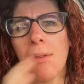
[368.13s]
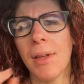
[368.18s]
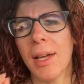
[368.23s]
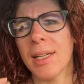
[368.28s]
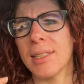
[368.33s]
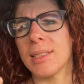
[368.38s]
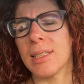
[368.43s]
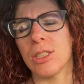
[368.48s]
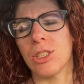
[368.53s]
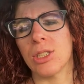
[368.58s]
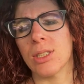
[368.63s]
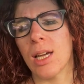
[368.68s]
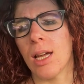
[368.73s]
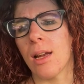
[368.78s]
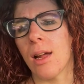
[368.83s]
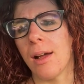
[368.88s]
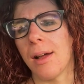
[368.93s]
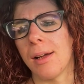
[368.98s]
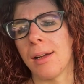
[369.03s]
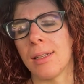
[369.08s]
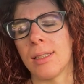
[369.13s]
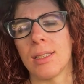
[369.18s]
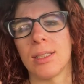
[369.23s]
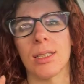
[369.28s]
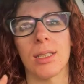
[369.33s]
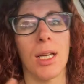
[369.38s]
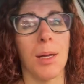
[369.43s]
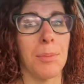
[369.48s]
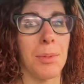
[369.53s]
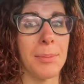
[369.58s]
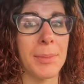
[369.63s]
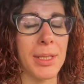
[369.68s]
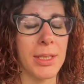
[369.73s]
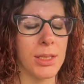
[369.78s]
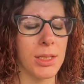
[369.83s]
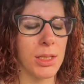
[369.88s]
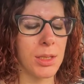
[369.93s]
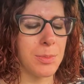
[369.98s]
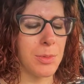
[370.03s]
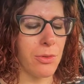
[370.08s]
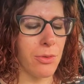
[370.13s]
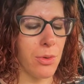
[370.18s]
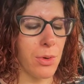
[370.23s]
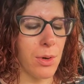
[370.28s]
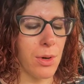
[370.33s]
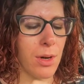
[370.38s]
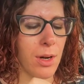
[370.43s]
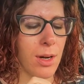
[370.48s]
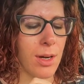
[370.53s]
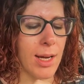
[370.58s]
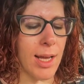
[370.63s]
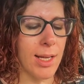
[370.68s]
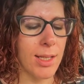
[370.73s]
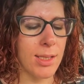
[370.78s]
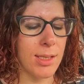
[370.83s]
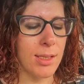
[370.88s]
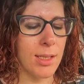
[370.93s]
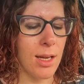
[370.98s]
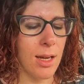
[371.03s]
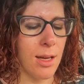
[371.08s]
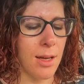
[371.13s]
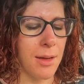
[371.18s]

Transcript: Like I said, just got a couple minutes before our next